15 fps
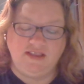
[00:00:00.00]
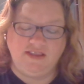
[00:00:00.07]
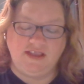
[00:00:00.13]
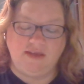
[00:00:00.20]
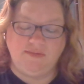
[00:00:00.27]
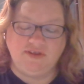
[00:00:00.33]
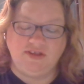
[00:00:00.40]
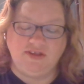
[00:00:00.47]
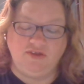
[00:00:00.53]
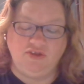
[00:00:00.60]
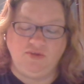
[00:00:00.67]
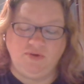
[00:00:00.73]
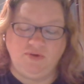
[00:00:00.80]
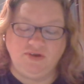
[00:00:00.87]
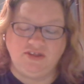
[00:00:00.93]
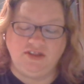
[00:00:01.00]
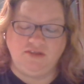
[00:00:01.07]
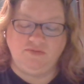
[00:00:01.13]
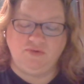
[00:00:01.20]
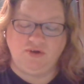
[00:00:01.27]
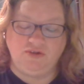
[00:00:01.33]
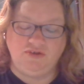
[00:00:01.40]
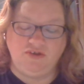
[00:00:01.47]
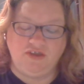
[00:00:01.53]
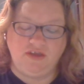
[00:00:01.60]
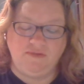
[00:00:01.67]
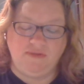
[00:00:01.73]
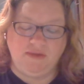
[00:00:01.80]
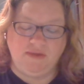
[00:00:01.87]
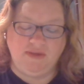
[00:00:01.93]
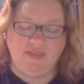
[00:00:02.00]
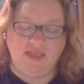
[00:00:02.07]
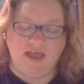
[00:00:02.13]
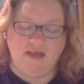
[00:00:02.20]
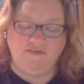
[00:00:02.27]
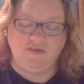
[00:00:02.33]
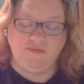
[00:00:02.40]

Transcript: Dad was the only person in the world who could make me laugh